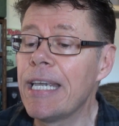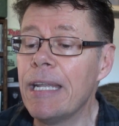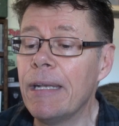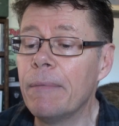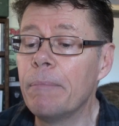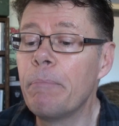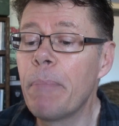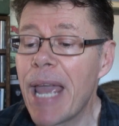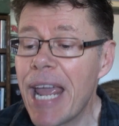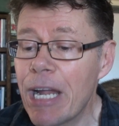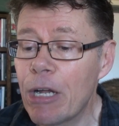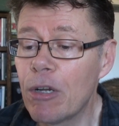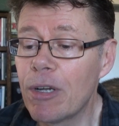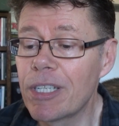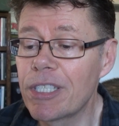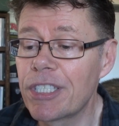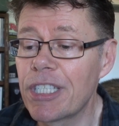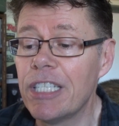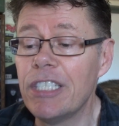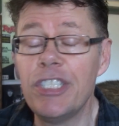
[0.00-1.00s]
in
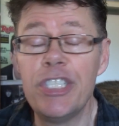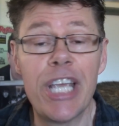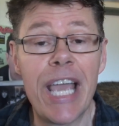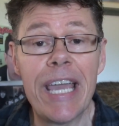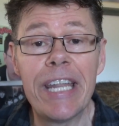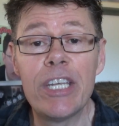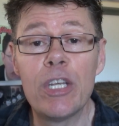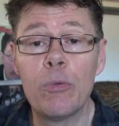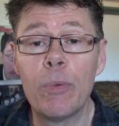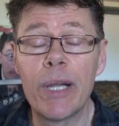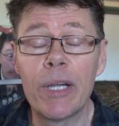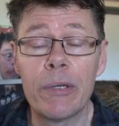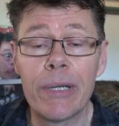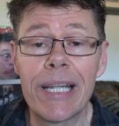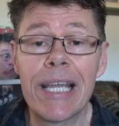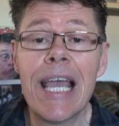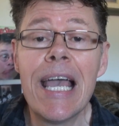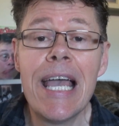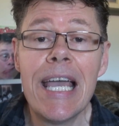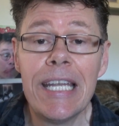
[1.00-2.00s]
Paris in
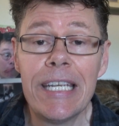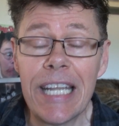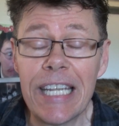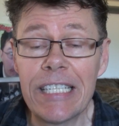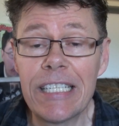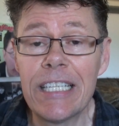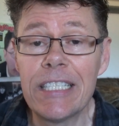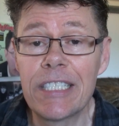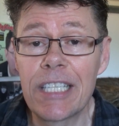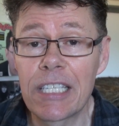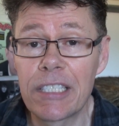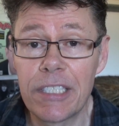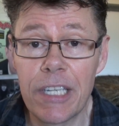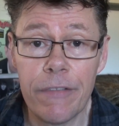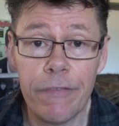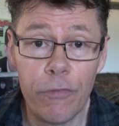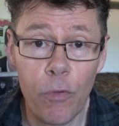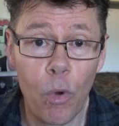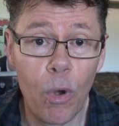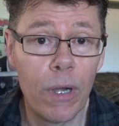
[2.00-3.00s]
January
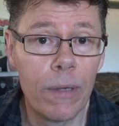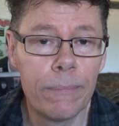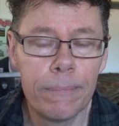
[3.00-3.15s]
1964.